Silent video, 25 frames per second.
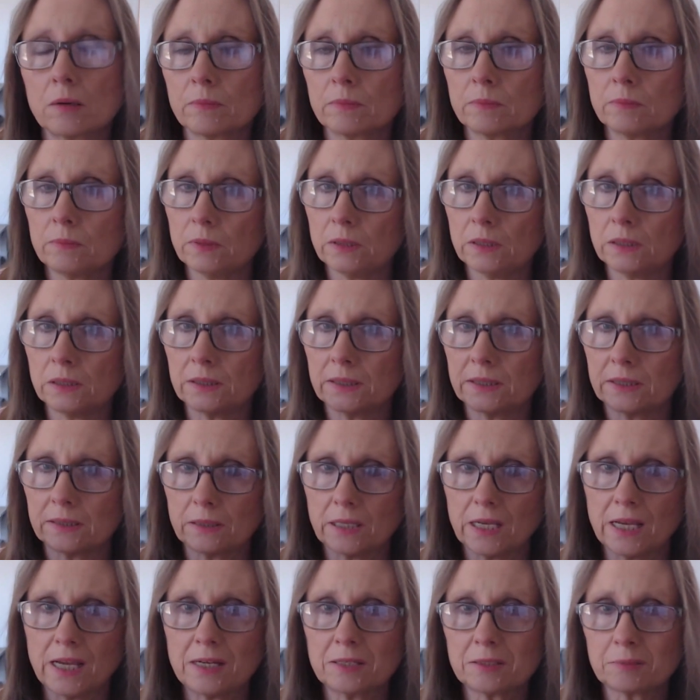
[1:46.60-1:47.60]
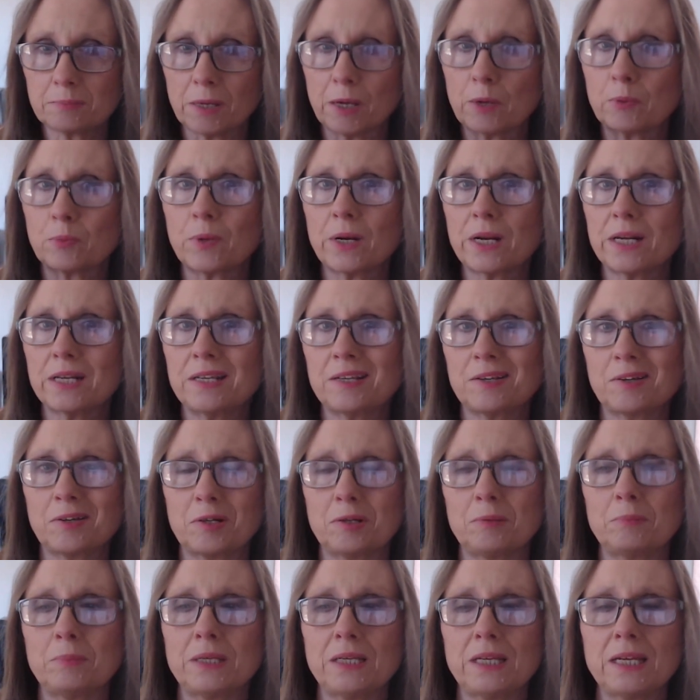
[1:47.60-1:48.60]
how's my ranking going to
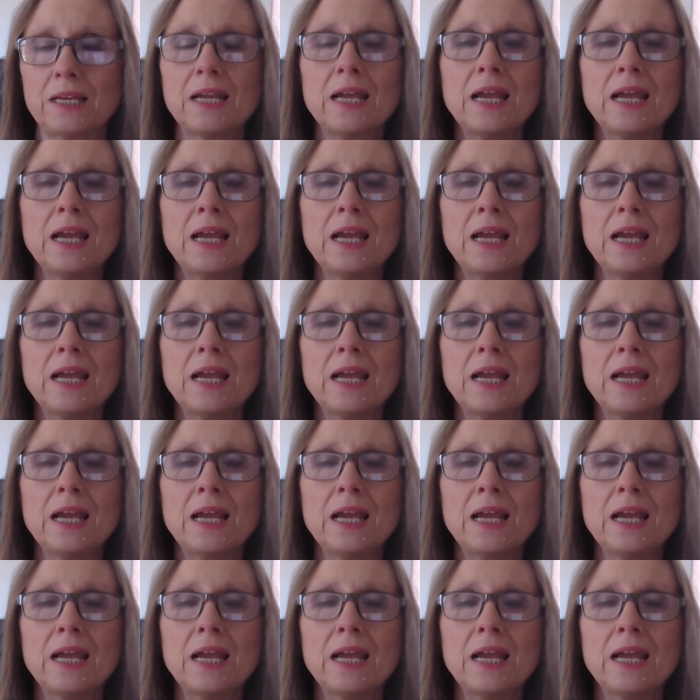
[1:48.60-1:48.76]
be?